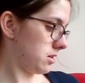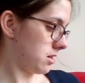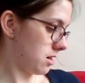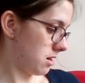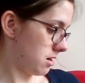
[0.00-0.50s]

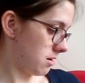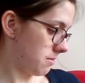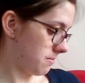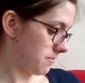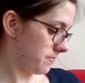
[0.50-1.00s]

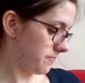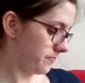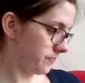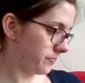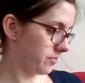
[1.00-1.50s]
Then
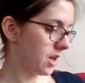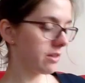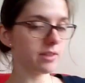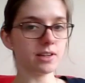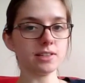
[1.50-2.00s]

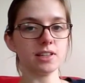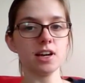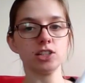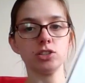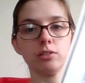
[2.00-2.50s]
it's in
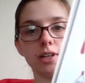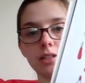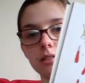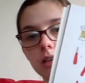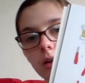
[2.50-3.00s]
categories,
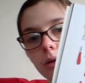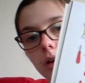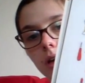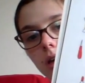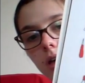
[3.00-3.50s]
so
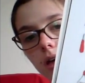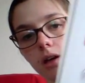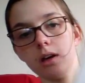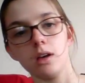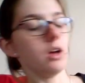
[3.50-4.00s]

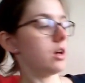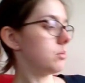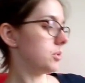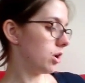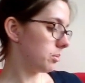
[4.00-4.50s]
home
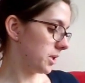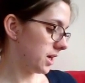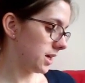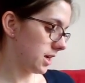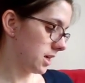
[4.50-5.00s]
and
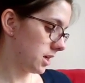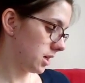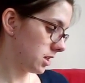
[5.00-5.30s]
hobby.